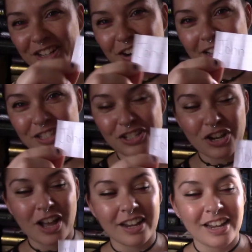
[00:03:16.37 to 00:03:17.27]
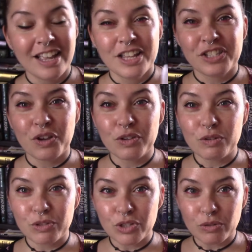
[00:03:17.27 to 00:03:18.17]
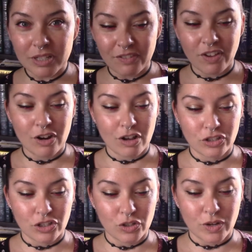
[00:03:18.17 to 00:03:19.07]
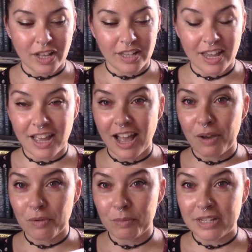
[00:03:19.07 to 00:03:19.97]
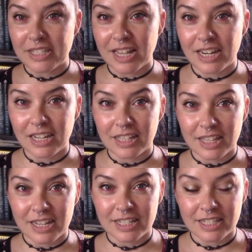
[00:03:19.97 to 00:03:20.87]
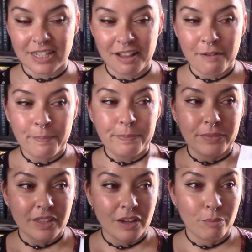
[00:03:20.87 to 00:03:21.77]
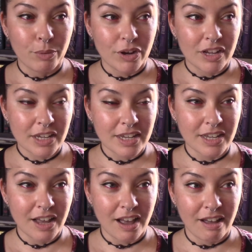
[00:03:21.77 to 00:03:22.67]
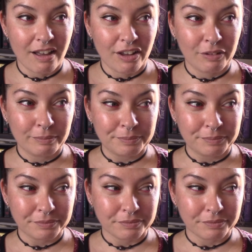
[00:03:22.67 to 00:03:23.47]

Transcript: Congrats, John. So you do live in Australia. I will be sending this book. Um,